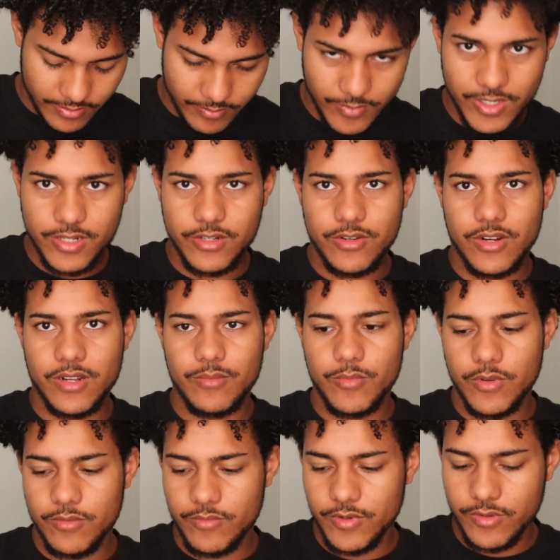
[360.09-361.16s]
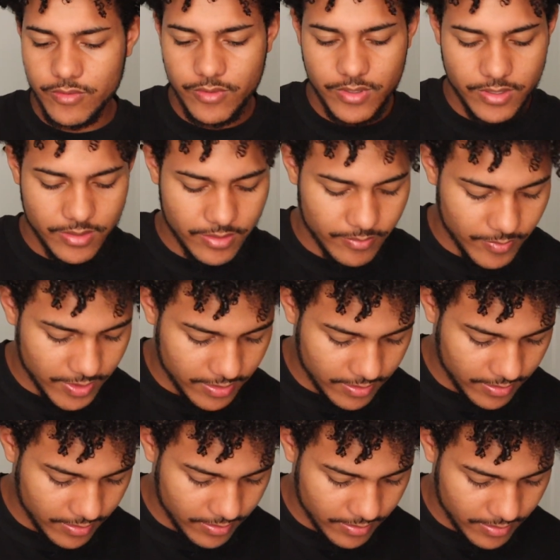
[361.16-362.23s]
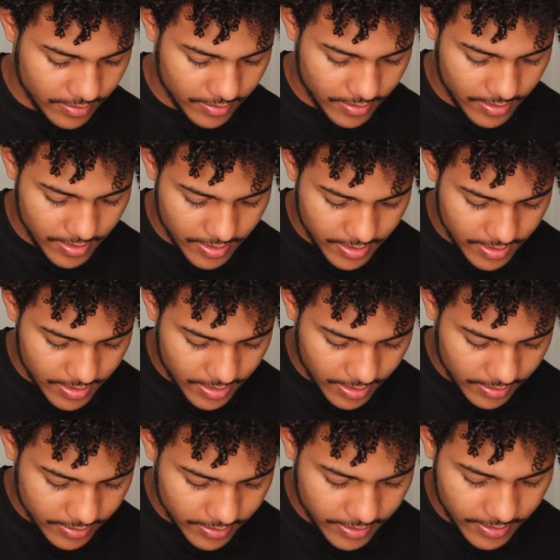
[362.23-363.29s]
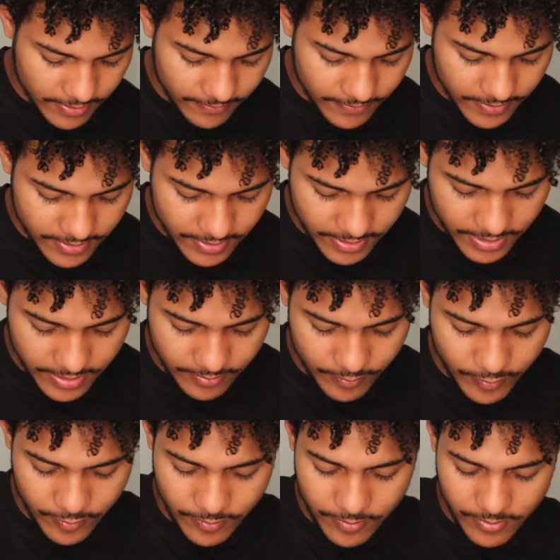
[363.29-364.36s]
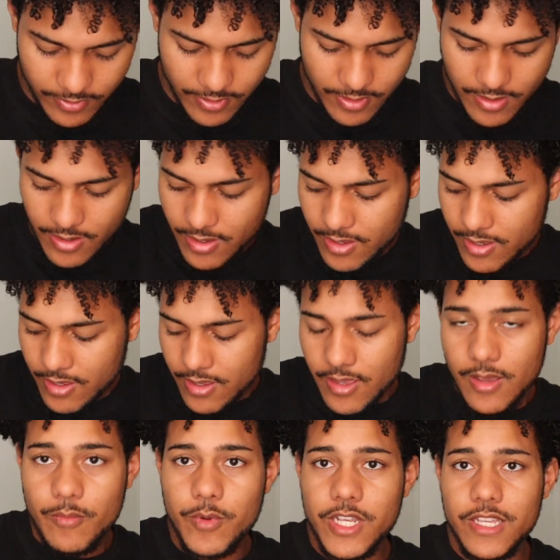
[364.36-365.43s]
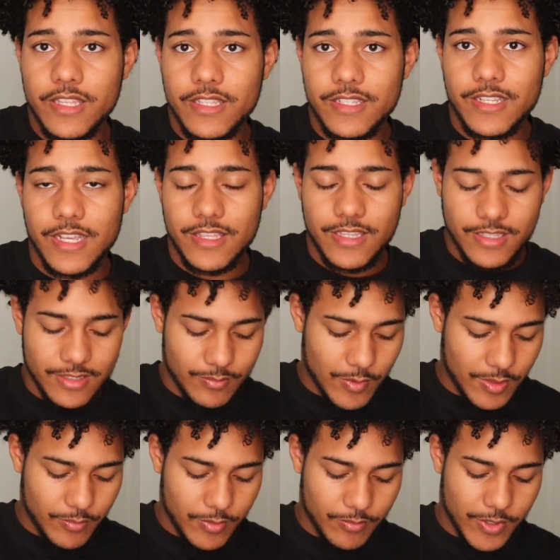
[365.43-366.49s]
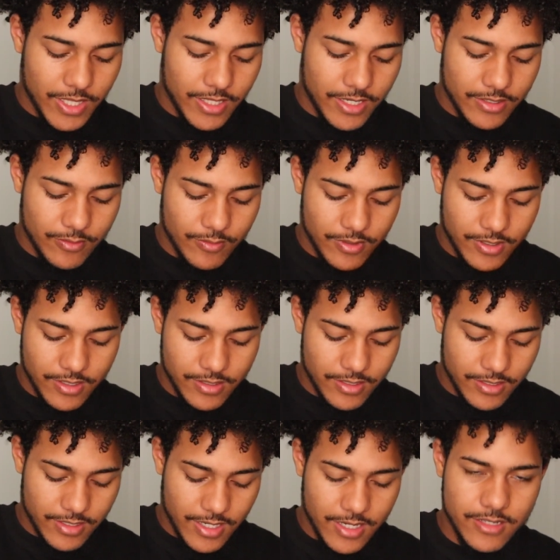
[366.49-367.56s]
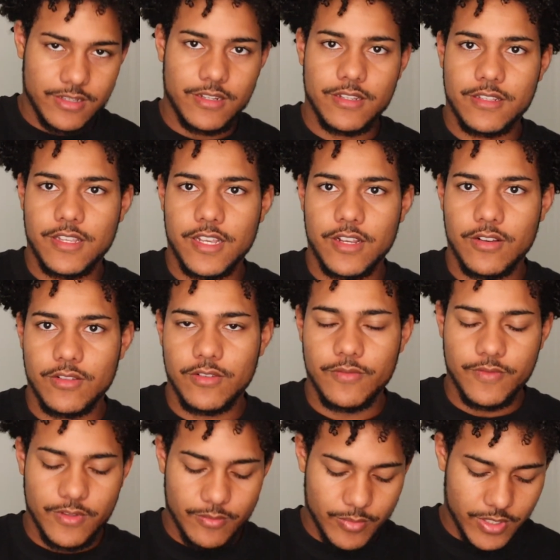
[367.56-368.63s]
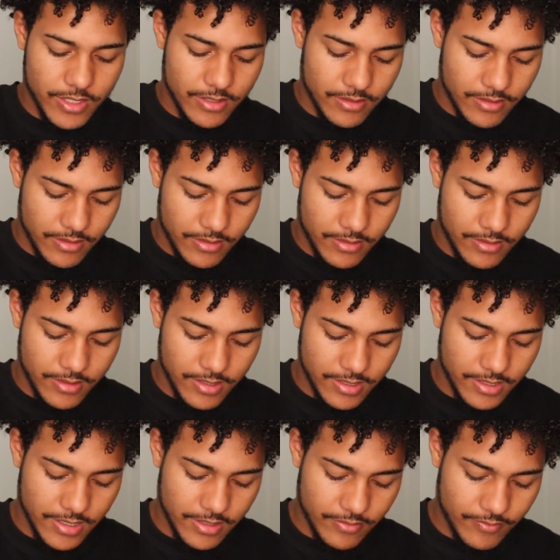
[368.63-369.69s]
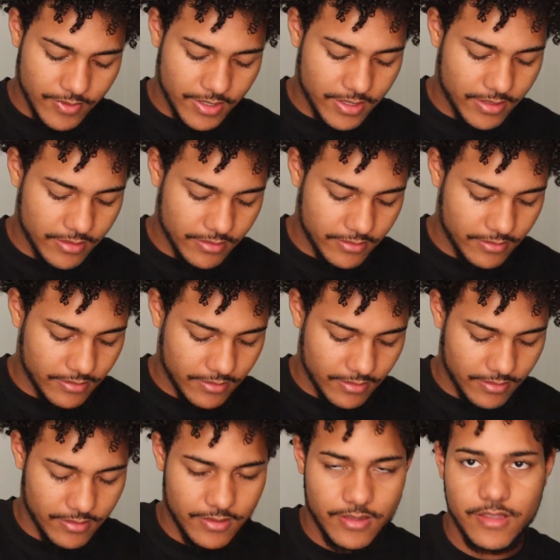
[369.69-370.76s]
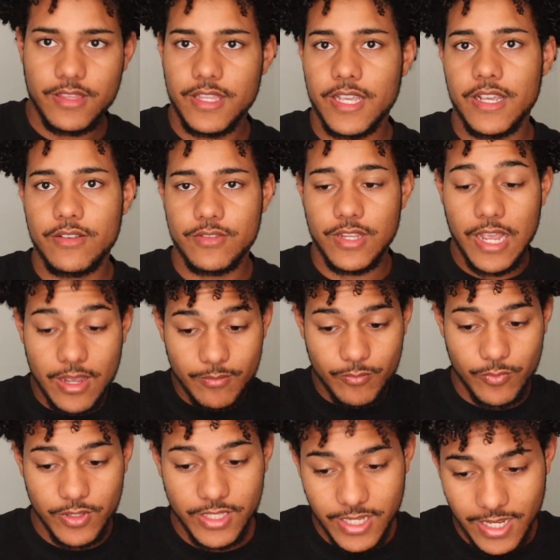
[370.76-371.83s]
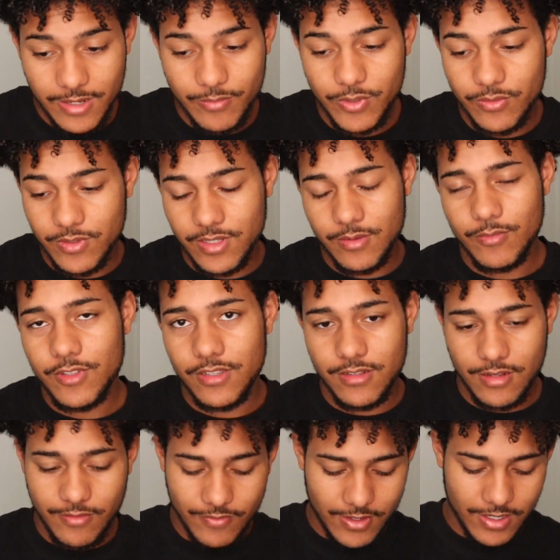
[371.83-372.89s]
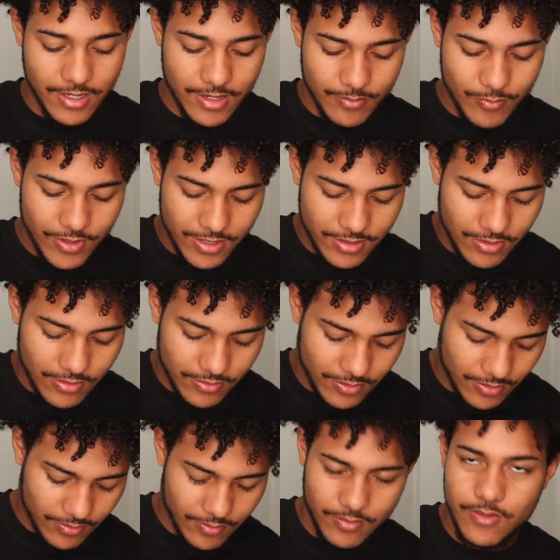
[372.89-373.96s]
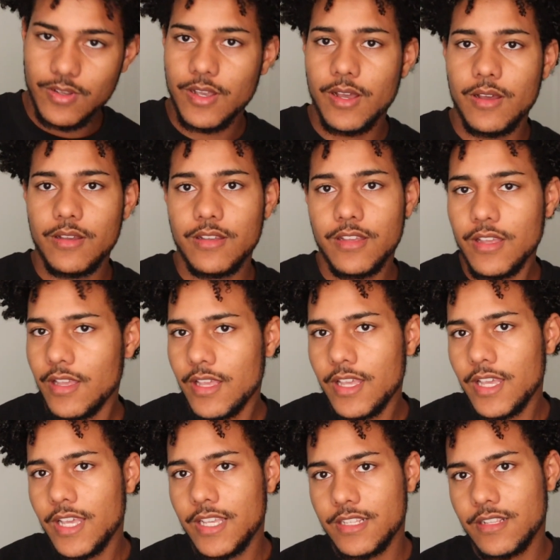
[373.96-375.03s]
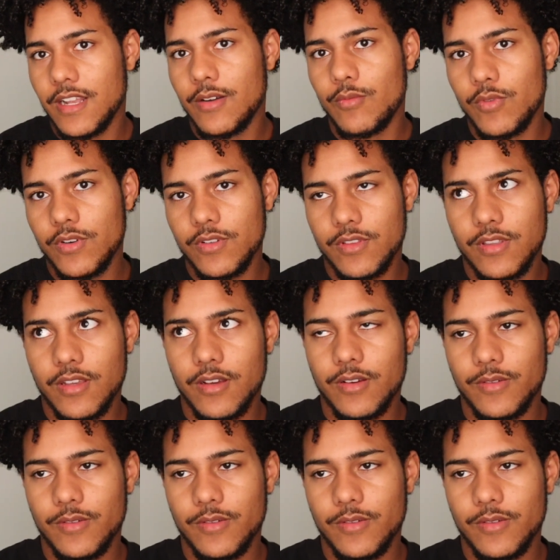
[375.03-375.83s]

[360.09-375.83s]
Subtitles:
I'm about to try them on real quick. Let me see. I'll just have to fix the camera. But yeah, this, I think this might be my last one, because the sizing is like all over the place. It's getting ridiculous. Like, I'm really happy with some of the stuff I got, but it's also, it's not worth